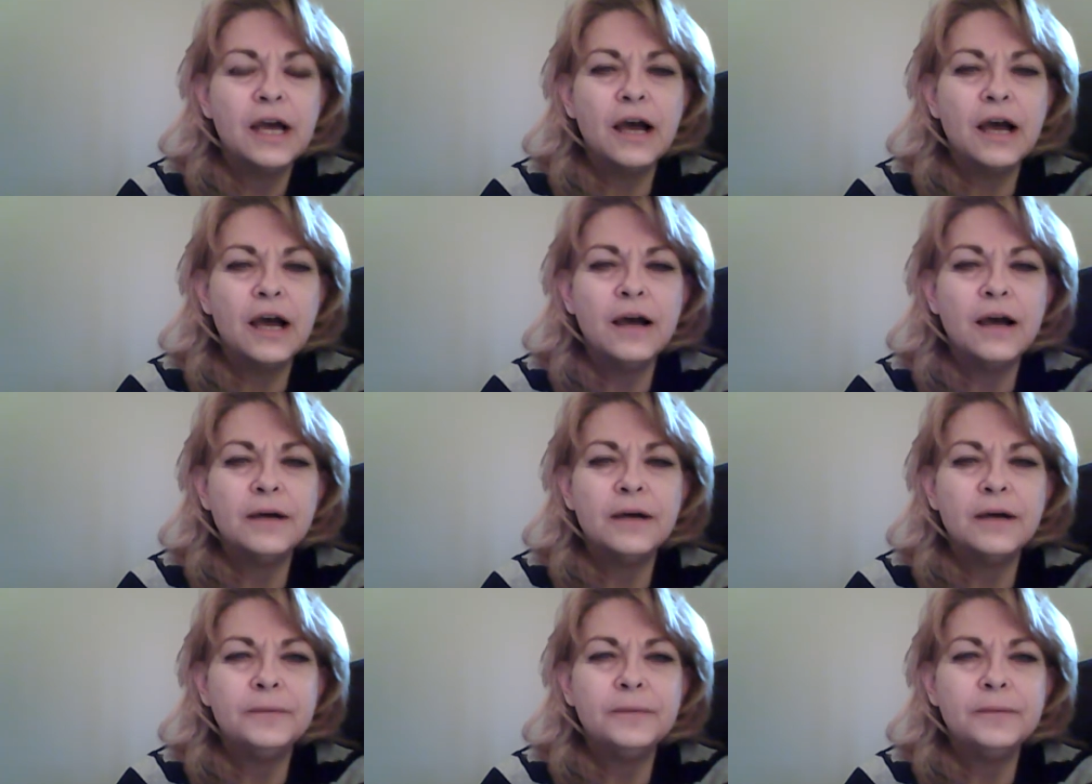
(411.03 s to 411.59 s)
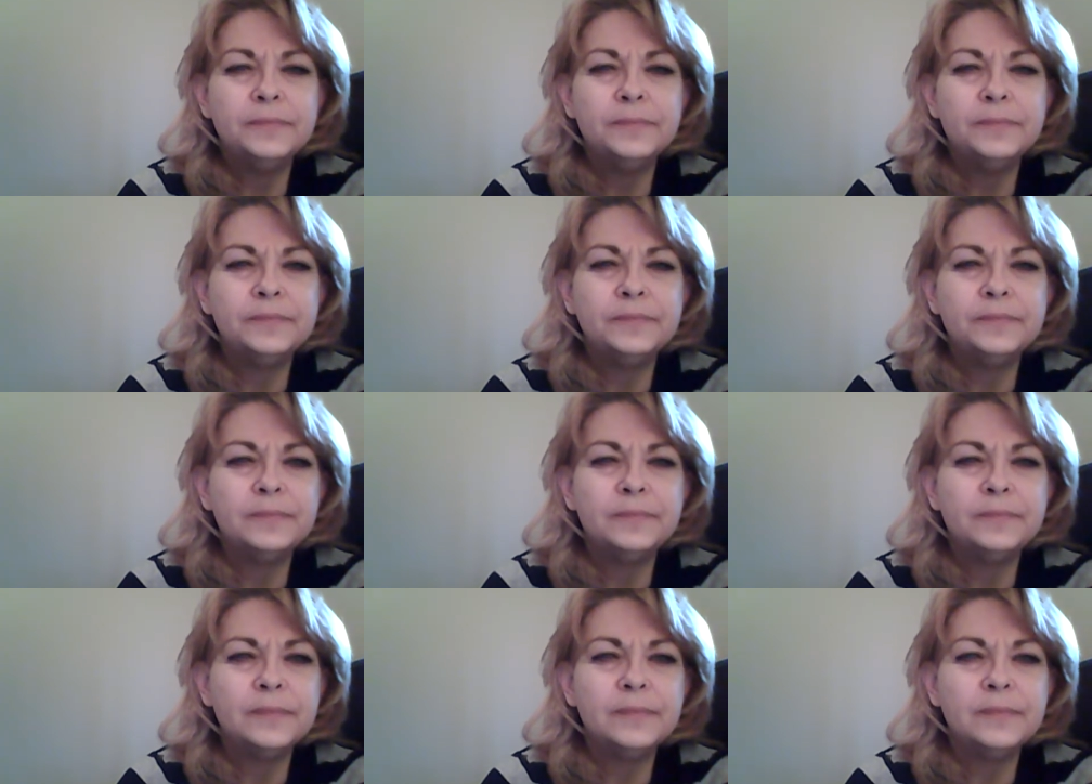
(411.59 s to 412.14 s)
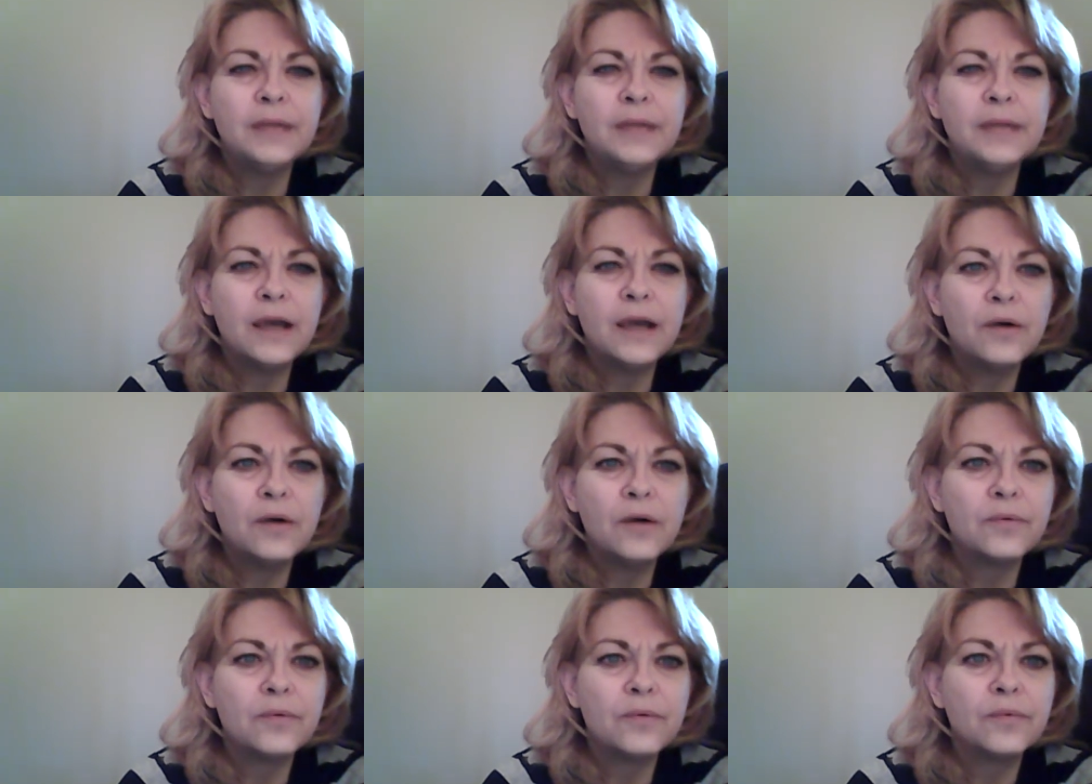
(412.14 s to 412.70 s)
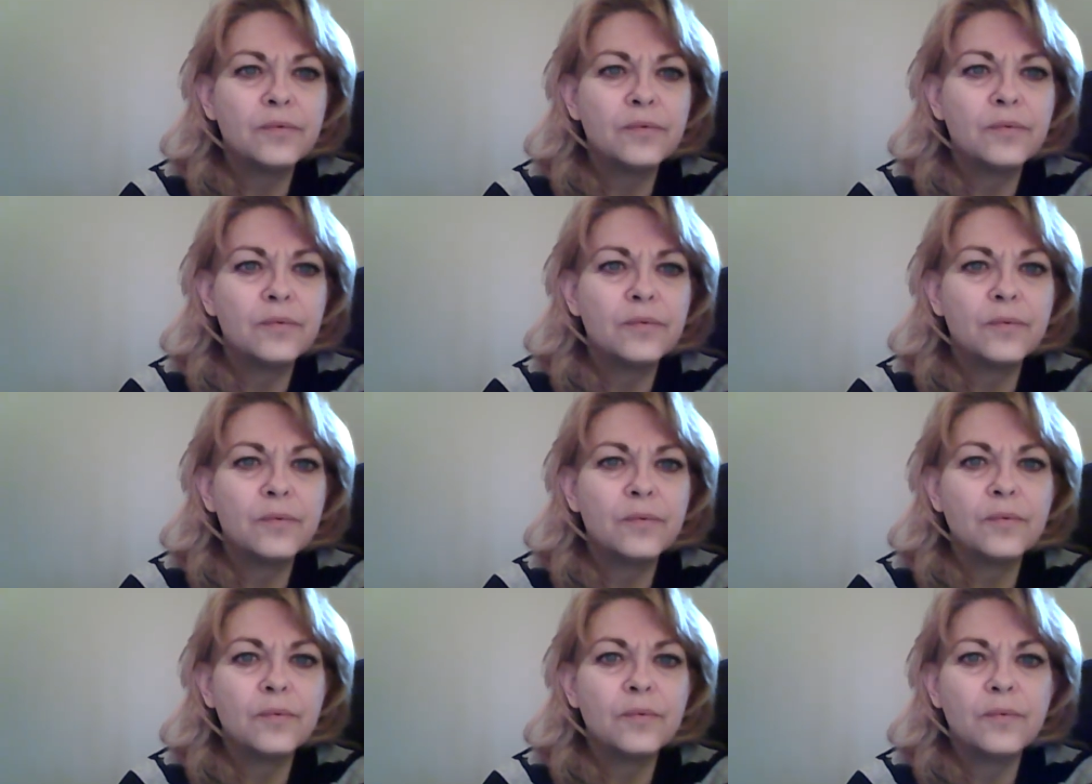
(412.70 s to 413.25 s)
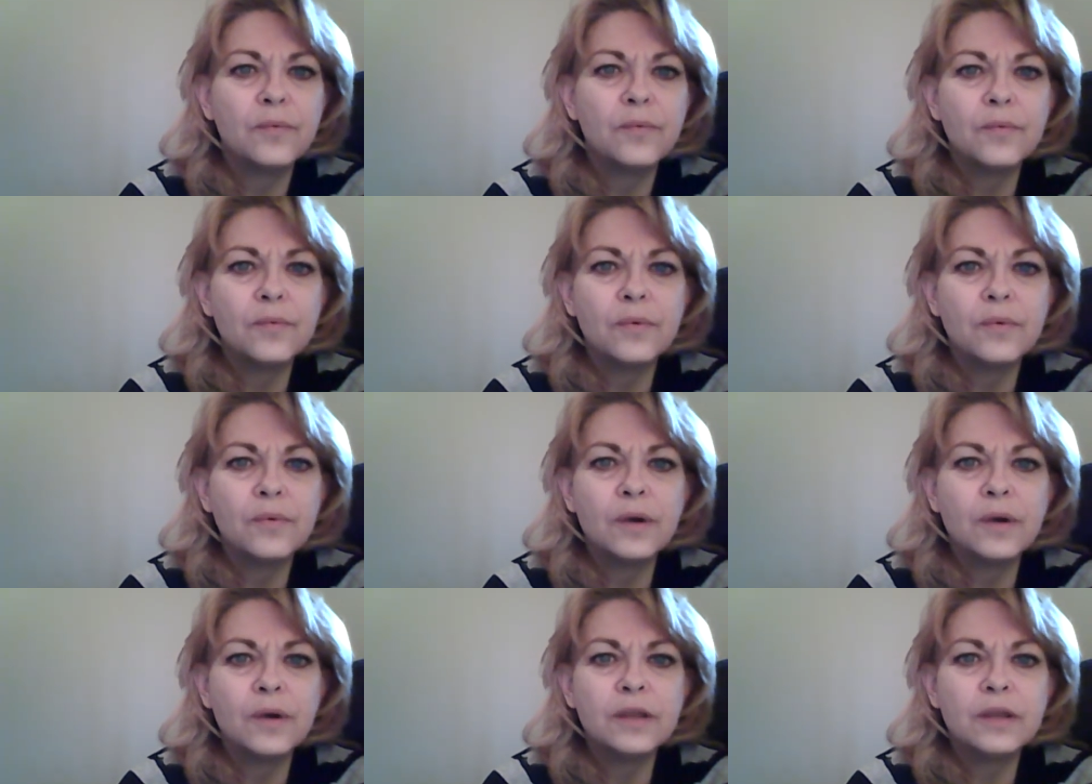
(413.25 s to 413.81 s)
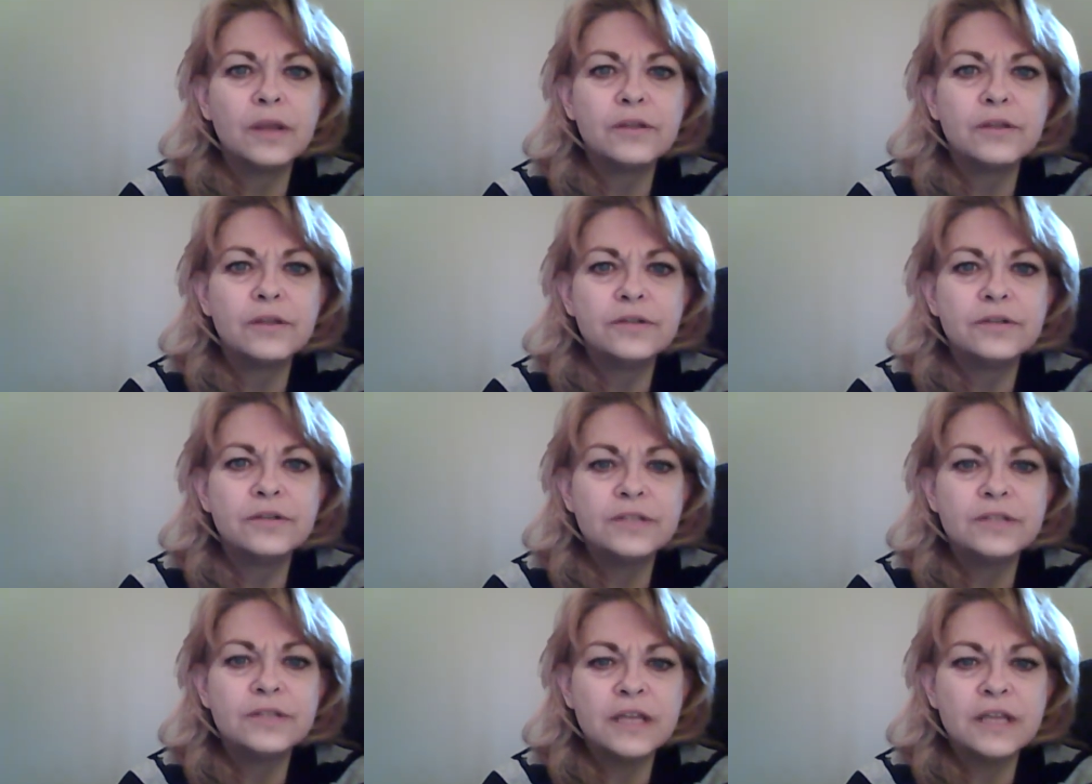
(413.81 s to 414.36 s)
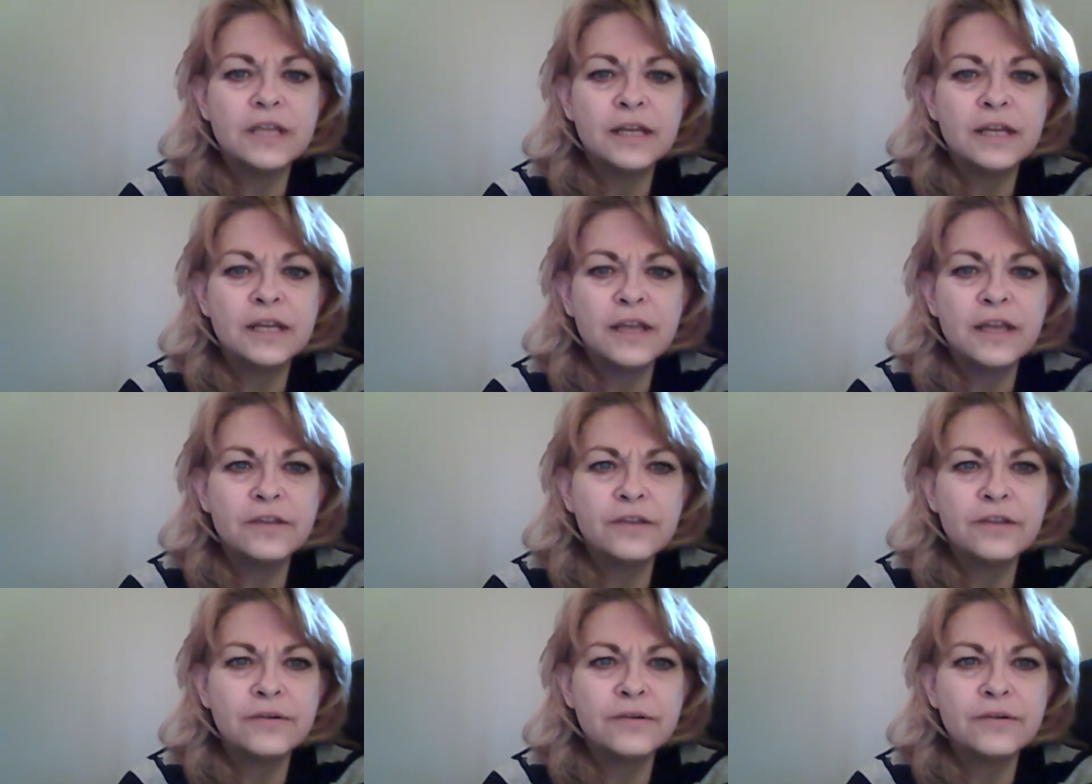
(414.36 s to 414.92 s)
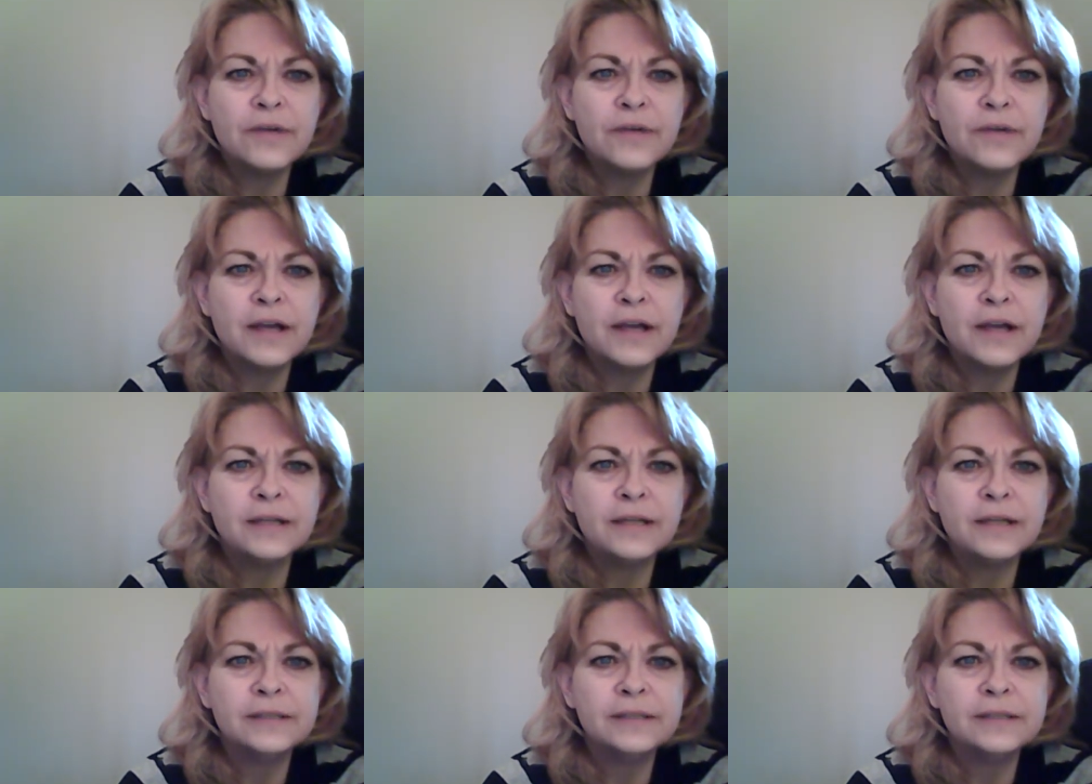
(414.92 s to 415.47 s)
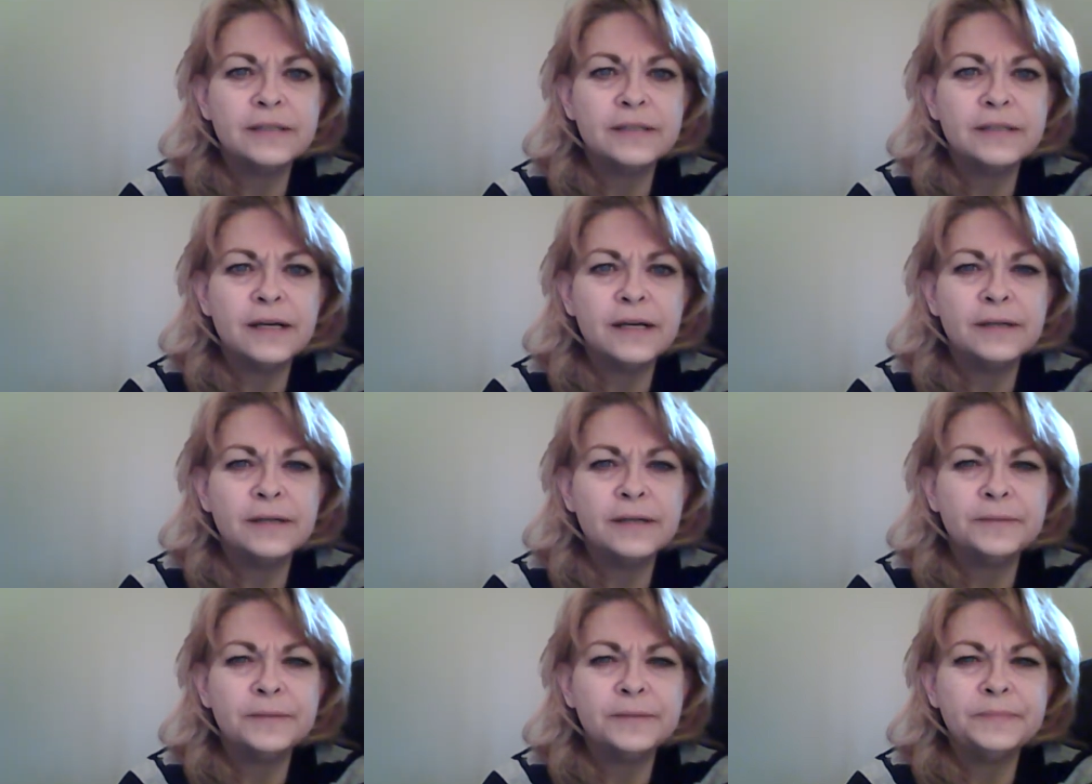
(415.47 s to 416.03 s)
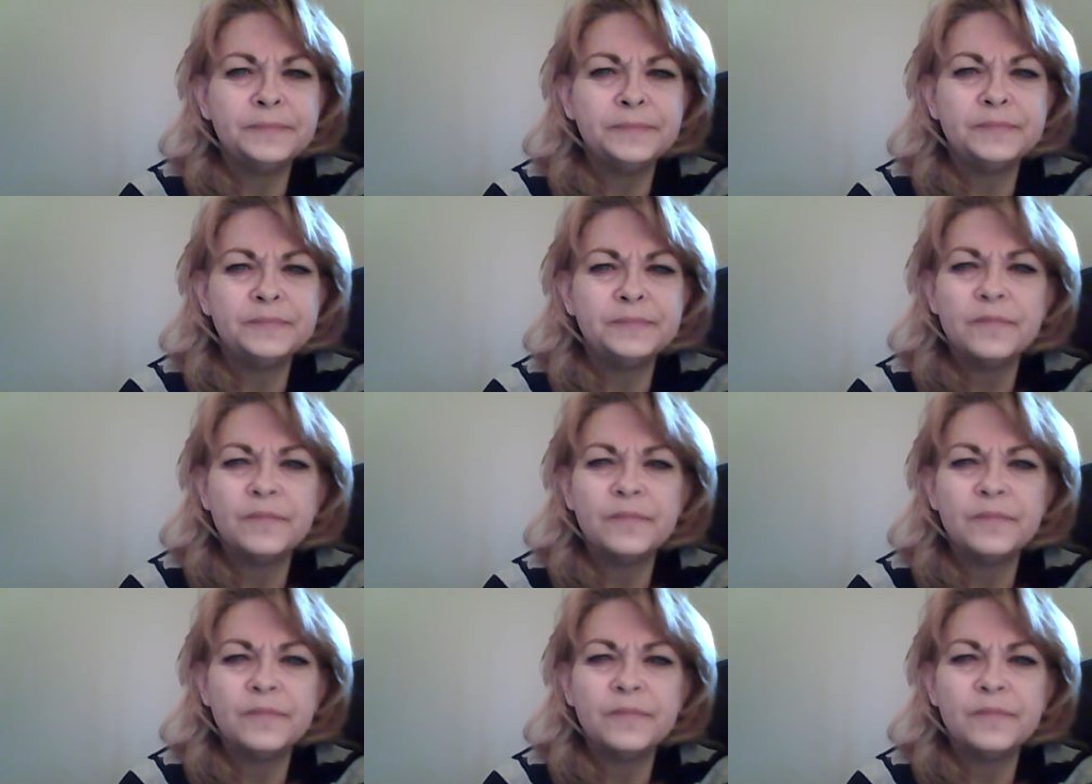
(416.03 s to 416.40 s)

Um, now, there's another uh, um,